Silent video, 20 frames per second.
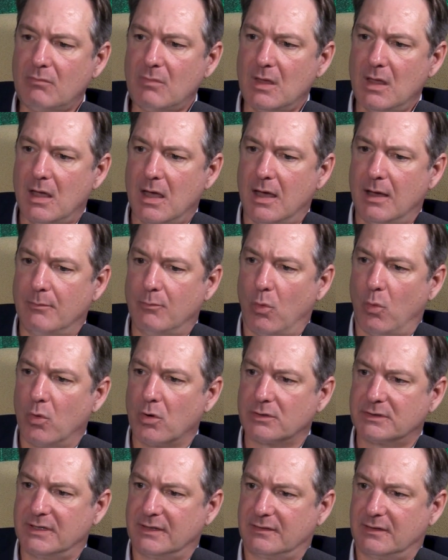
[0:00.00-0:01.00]
worked
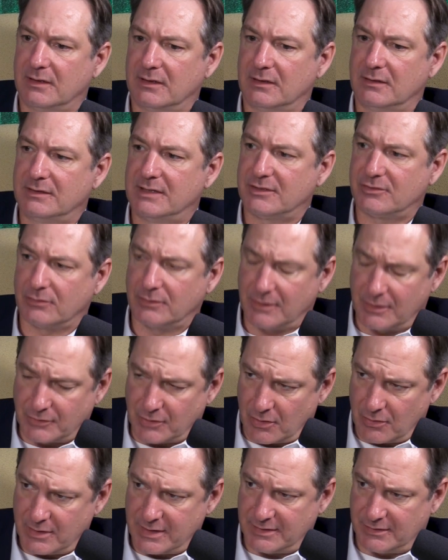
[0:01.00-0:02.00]
at the district
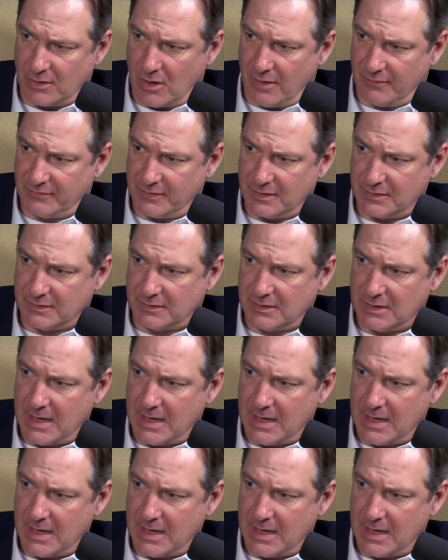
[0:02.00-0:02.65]
attorney's office.